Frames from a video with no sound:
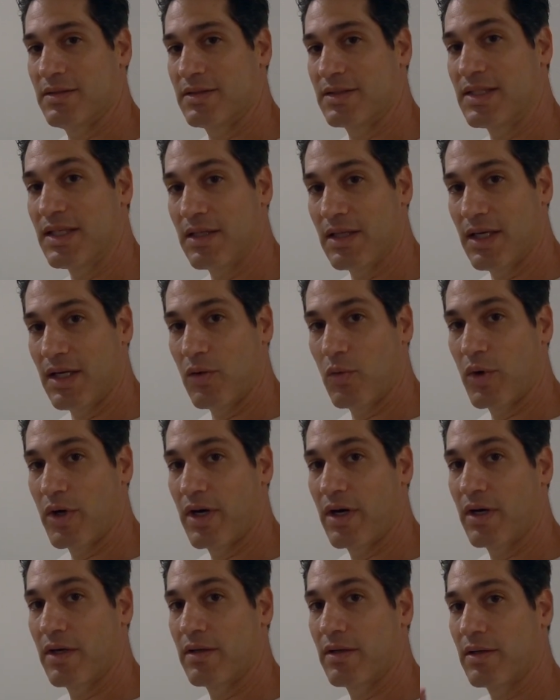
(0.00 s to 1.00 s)
ceiling
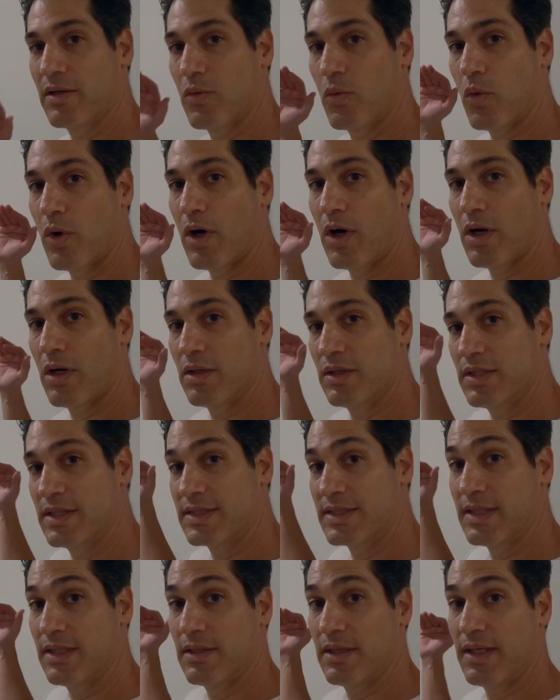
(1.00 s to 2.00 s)
where the wall and the
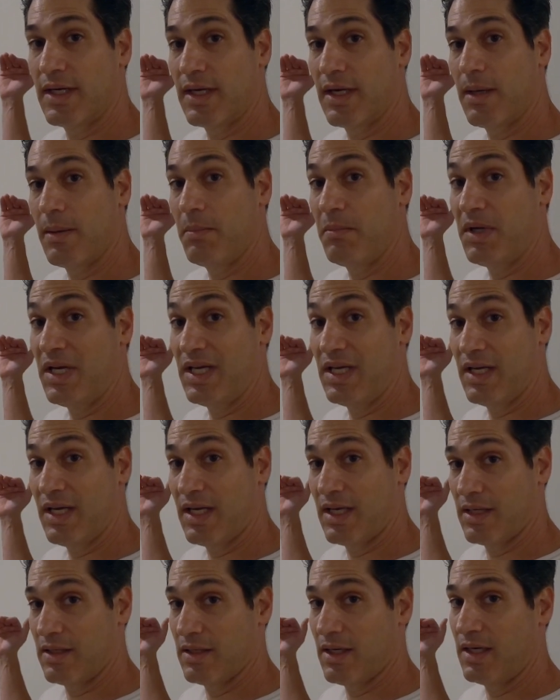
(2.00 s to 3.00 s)
ceiling meet
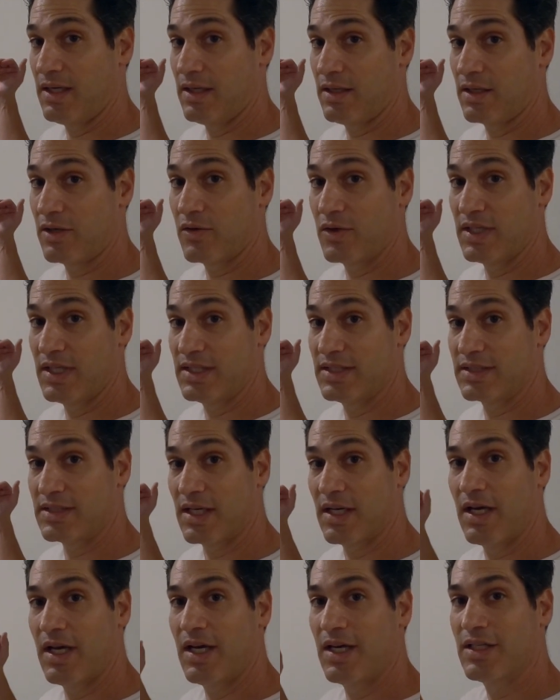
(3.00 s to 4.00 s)
at 90 degrees.
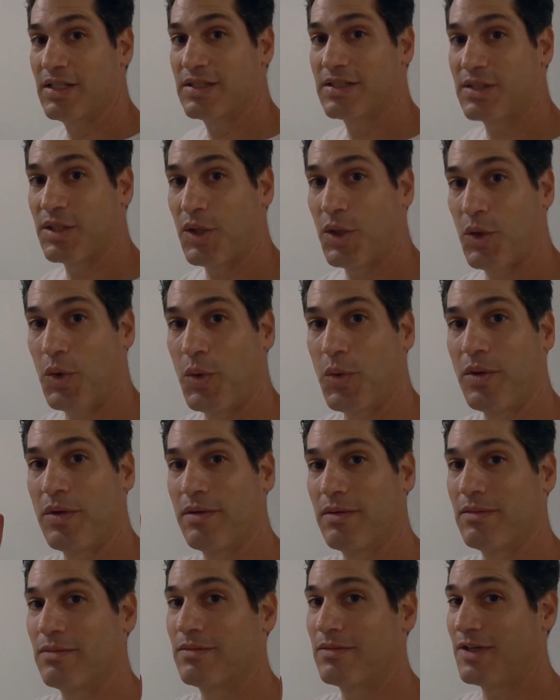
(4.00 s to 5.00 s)
So
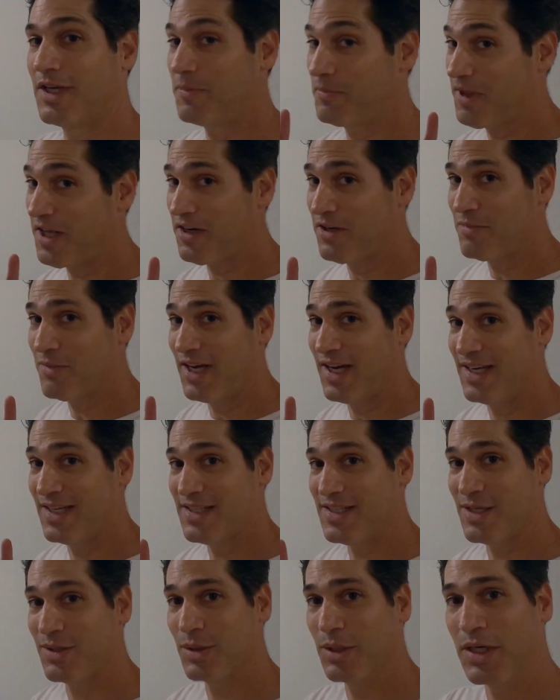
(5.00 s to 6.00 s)
keep that in mind
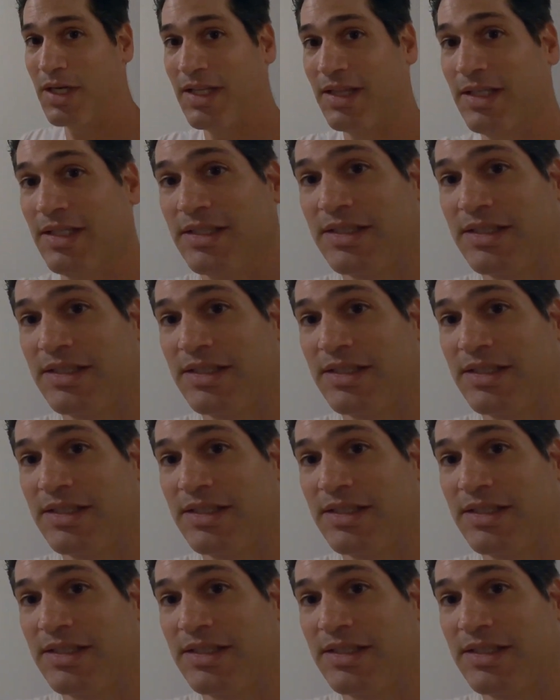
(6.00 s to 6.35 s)
as you look at